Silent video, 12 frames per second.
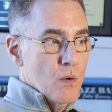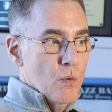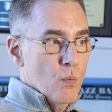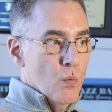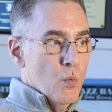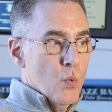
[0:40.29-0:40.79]

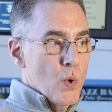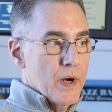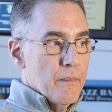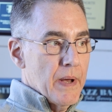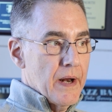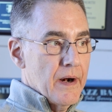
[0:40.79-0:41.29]
what
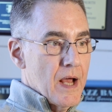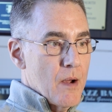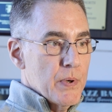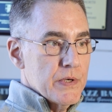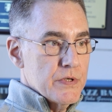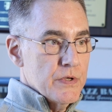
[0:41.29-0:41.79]
about an
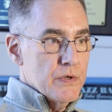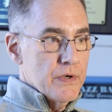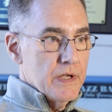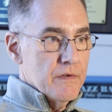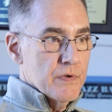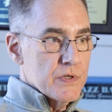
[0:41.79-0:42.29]

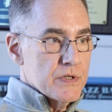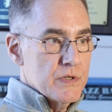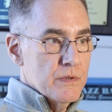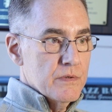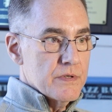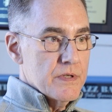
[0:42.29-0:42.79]
opportunity for
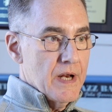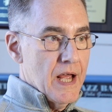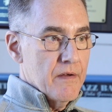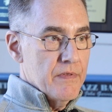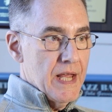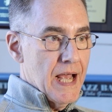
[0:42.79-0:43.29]
students that
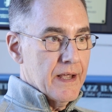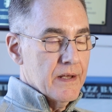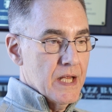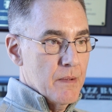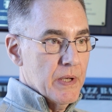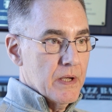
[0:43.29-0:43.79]
had the
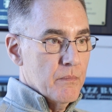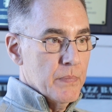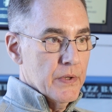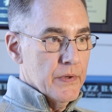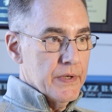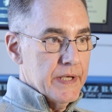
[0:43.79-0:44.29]
academic
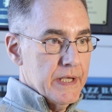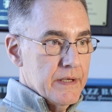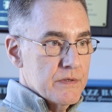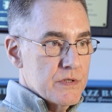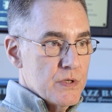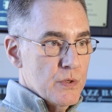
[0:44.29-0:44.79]
ability
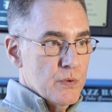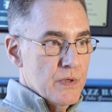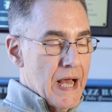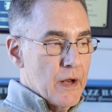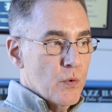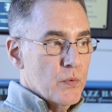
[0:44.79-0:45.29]
to
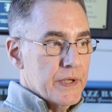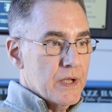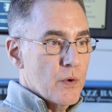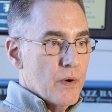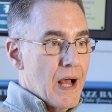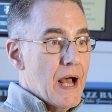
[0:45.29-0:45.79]
not only
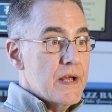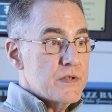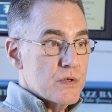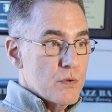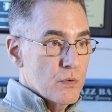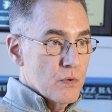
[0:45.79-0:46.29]
go to high
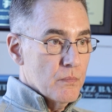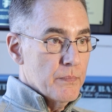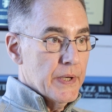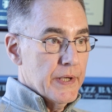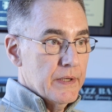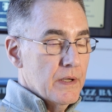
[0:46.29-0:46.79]
school,
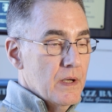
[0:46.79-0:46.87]
but